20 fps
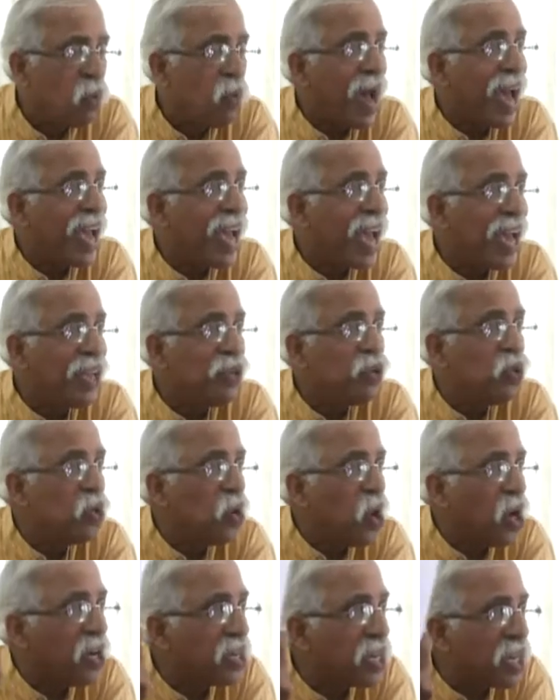Why are you
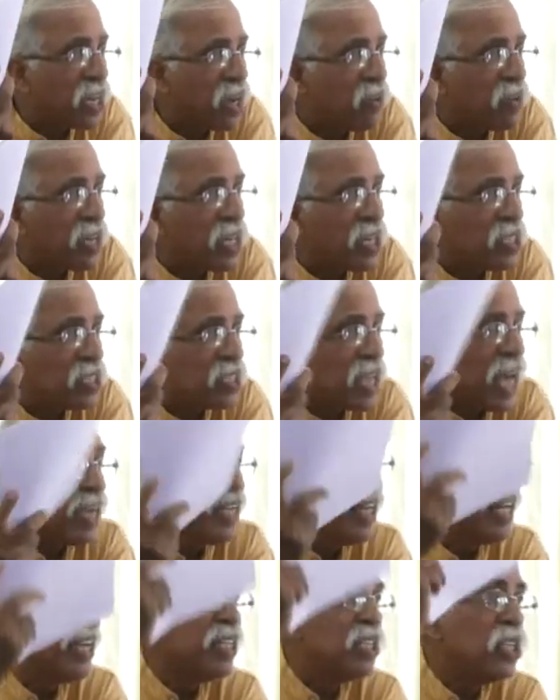not recovering this?
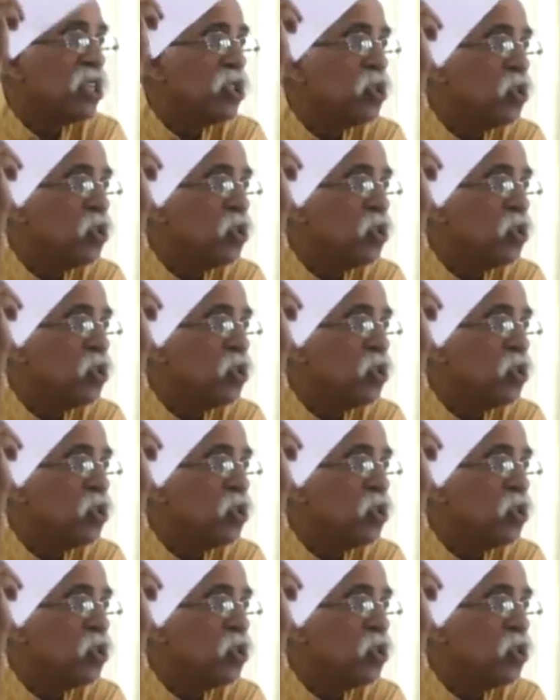And there is a